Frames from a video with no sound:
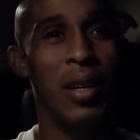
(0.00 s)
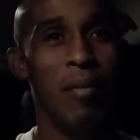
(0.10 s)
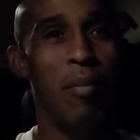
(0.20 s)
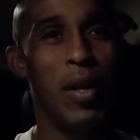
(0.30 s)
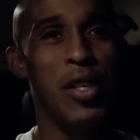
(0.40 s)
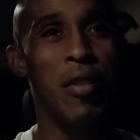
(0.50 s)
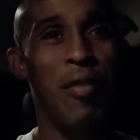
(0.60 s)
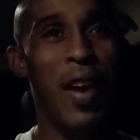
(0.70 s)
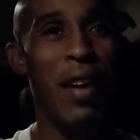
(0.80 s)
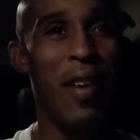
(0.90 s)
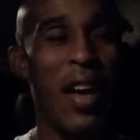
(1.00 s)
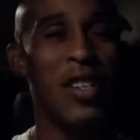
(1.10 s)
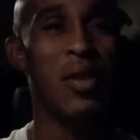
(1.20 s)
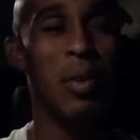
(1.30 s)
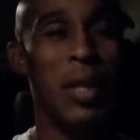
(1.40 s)
But your faith
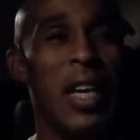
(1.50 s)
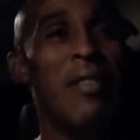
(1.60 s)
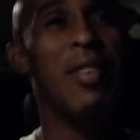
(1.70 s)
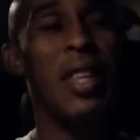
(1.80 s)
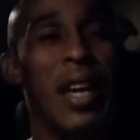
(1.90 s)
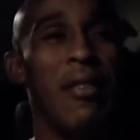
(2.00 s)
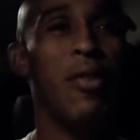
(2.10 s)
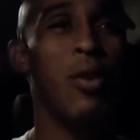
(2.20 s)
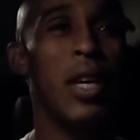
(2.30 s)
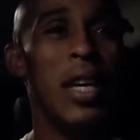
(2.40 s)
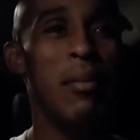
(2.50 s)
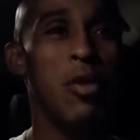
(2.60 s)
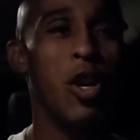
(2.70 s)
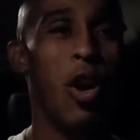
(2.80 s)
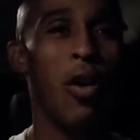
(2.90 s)
has you believing that if you keep
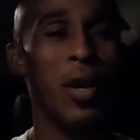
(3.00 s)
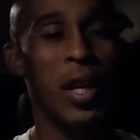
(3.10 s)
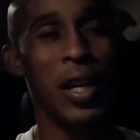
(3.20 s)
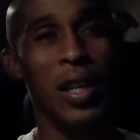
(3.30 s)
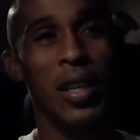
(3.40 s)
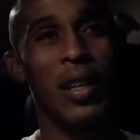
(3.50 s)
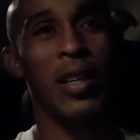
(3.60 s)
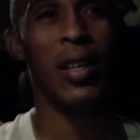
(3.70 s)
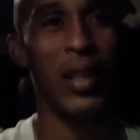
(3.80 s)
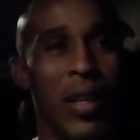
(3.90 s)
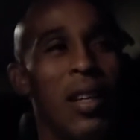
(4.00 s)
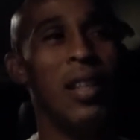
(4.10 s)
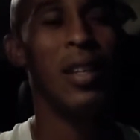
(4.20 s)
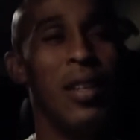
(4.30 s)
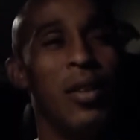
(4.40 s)
churning,
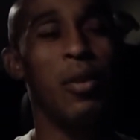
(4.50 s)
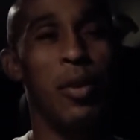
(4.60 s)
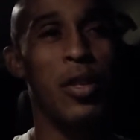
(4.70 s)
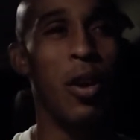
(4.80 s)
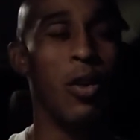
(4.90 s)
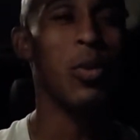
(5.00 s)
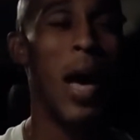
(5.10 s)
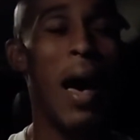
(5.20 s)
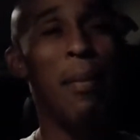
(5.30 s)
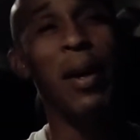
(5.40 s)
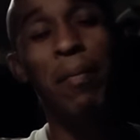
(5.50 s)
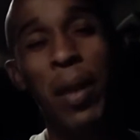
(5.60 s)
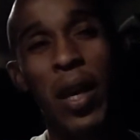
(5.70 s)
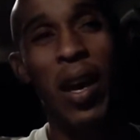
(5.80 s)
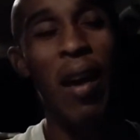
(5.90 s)
the results will happen.
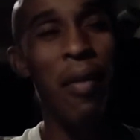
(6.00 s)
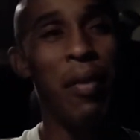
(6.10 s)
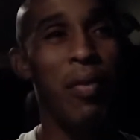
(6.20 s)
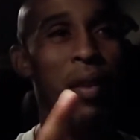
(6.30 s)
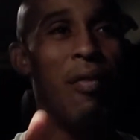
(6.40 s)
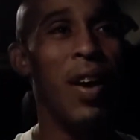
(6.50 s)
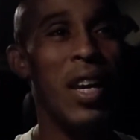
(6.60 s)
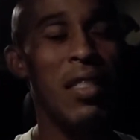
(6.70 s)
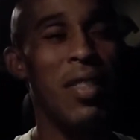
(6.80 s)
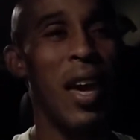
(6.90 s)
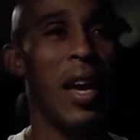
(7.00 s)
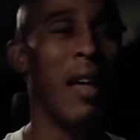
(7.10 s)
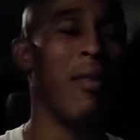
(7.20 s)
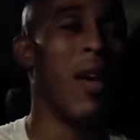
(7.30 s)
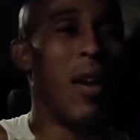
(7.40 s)
And the funny thing,
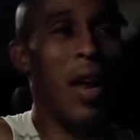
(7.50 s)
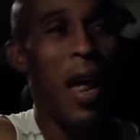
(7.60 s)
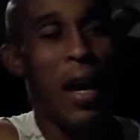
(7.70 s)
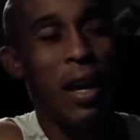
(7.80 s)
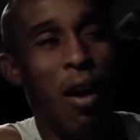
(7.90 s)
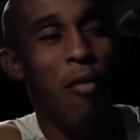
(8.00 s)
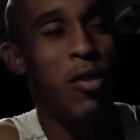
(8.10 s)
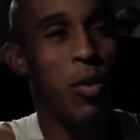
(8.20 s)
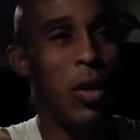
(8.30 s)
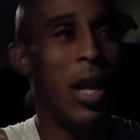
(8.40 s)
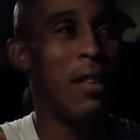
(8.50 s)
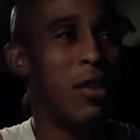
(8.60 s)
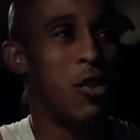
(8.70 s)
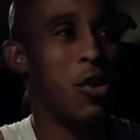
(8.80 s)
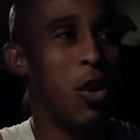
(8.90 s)
and I can always relate
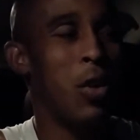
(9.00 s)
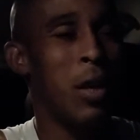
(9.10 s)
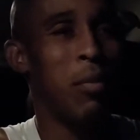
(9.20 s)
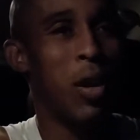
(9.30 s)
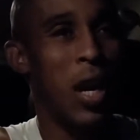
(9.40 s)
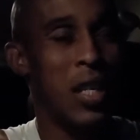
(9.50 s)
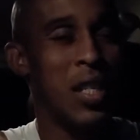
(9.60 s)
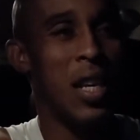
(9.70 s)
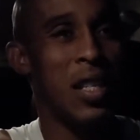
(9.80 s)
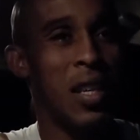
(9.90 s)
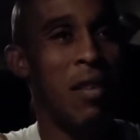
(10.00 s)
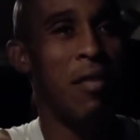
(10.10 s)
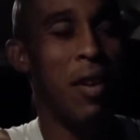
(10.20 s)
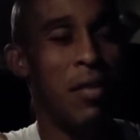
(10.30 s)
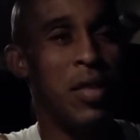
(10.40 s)
the churning process
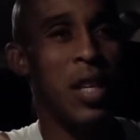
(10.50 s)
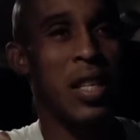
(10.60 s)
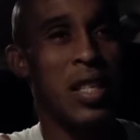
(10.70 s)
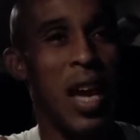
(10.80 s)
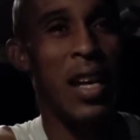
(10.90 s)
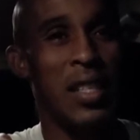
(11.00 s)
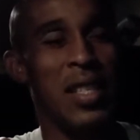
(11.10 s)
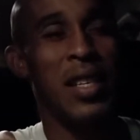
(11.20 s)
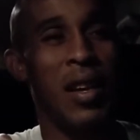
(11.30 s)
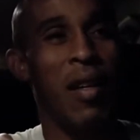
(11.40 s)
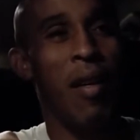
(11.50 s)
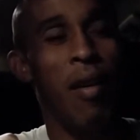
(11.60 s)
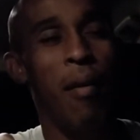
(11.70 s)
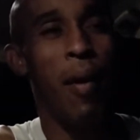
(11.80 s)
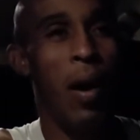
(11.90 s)
of success
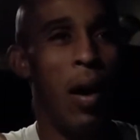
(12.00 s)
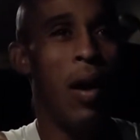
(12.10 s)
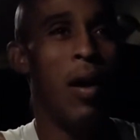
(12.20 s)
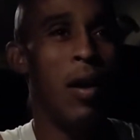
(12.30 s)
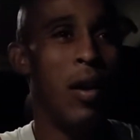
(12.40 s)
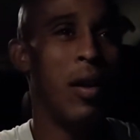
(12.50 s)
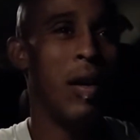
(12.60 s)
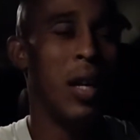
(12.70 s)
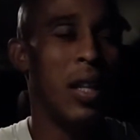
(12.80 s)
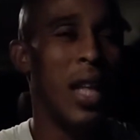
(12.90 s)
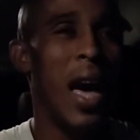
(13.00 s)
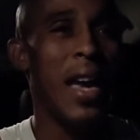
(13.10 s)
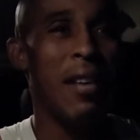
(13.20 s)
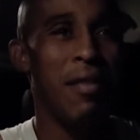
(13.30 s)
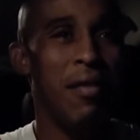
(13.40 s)
in life